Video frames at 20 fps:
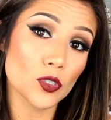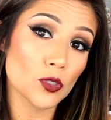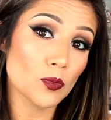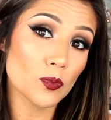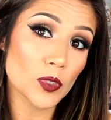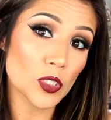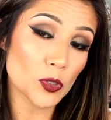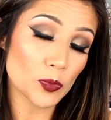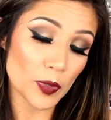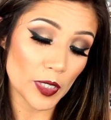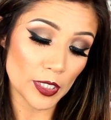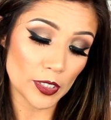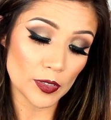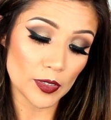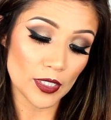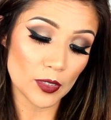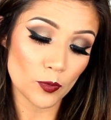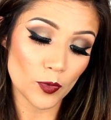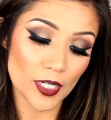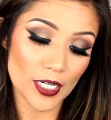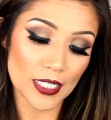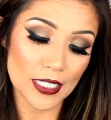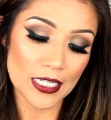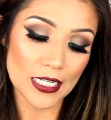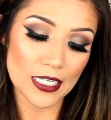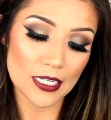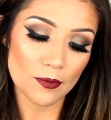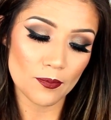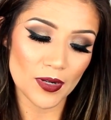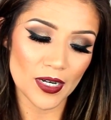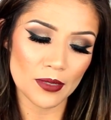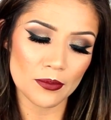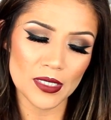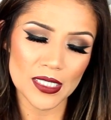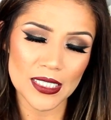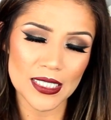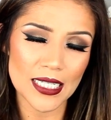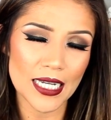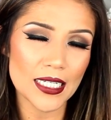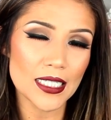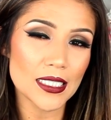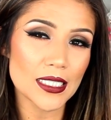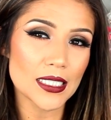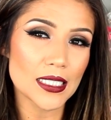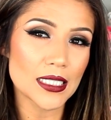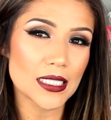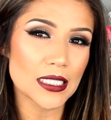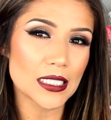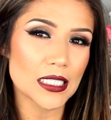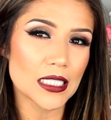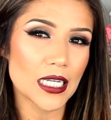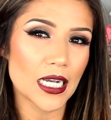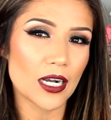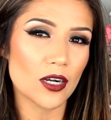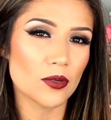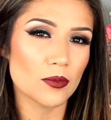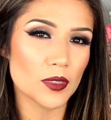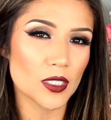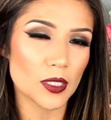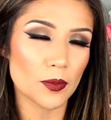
too much brighter than what I needed, but I'm excited to see how I'm